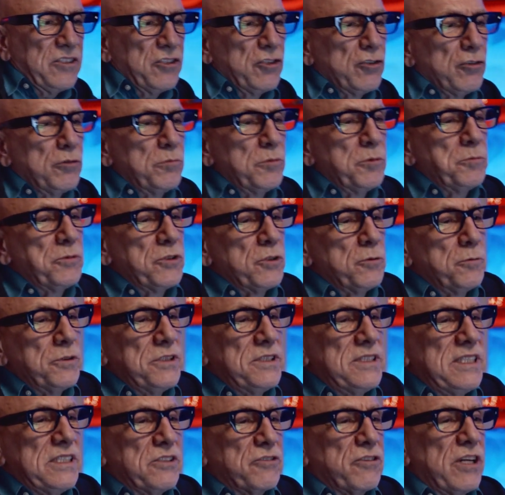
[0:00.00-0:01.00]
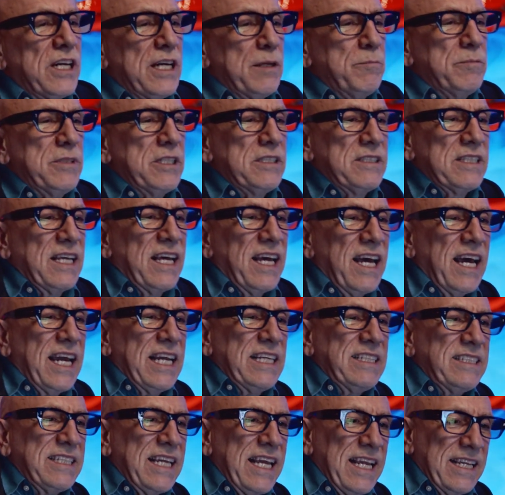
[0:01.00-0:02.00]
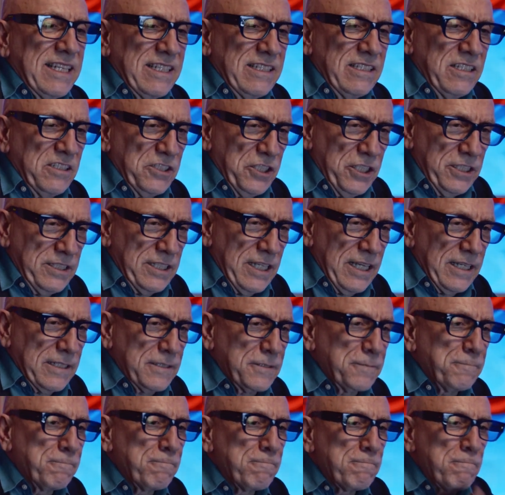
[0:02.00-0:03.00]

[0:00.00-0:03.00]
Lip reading: Norman was always described as a high-tech architect.